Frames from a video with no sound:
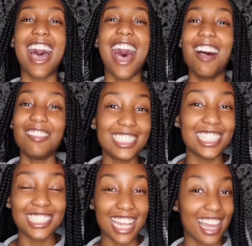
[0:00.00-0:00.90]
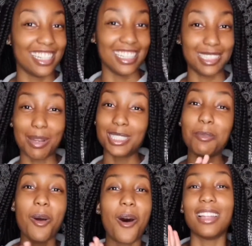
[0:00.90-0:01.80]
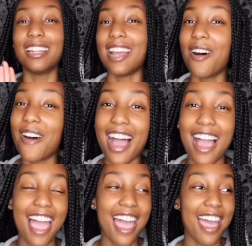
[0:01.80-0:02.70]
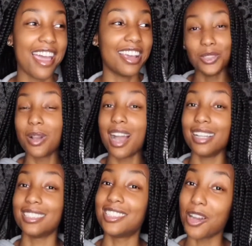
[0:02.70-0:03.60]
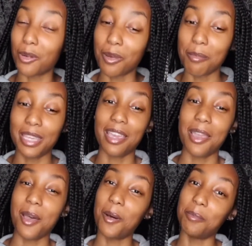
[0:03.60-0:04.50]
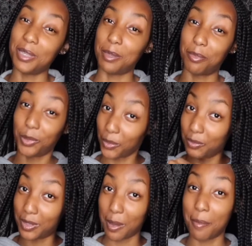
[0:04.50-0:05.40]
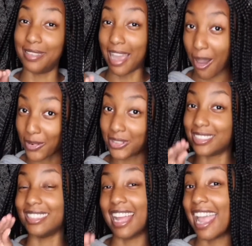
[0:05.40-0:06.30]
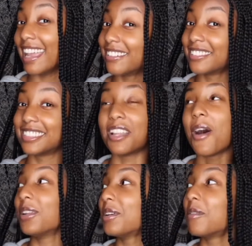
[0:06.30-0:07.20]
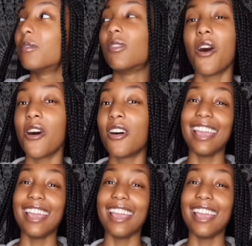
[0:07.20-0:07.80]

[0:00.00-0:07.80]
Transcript: I'm just excited, especially with all the doubt I had. You guys stuck with me and helped me prove them doubters and haters and all of them wrong.